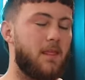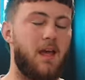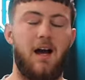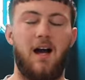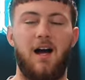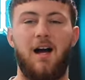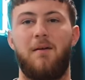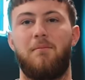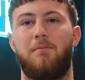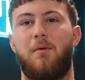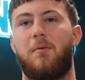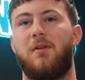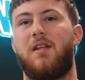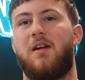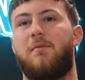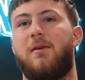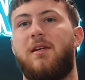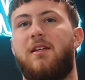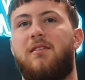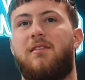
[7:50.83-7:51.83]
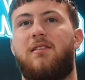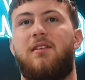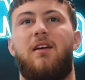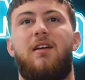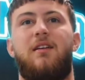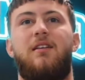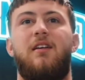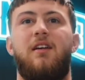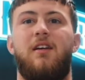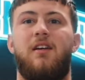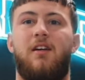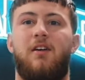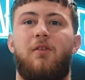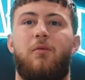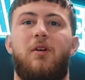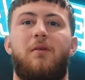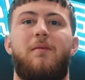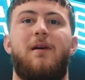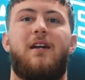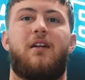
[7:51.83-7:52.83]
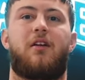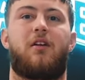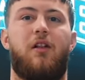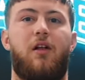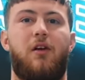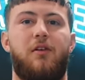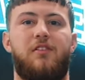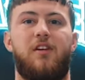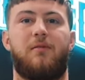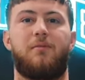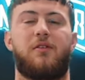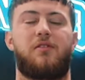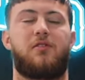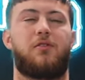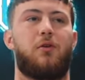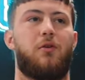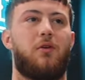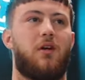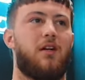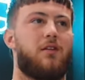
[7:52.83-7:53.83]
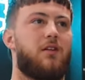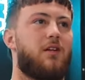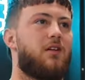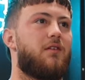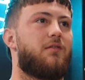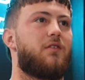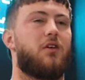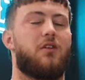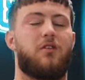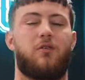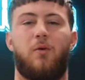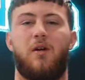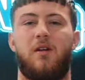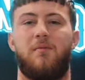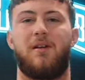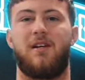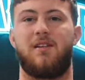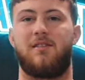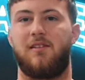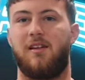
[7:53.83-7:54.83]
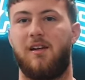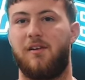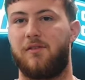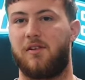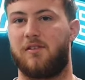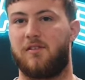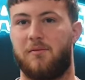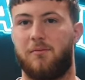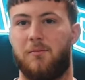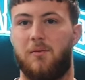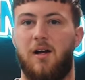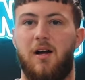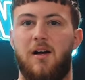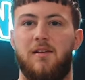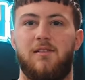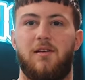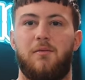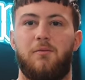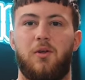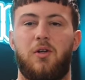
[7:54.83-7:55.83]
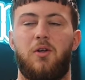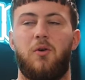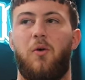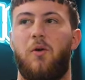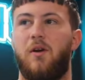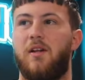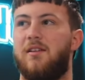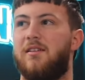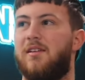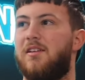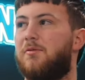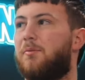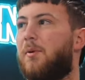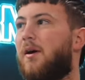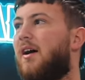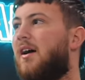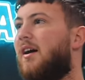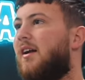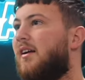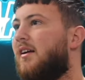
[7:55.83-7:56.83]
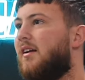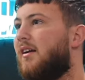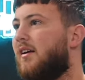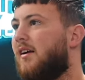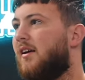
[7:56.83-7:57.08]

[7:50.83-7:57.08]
But with that being said, we're about to close up the store. I think I've got 20 minutes left as I'm recording this part.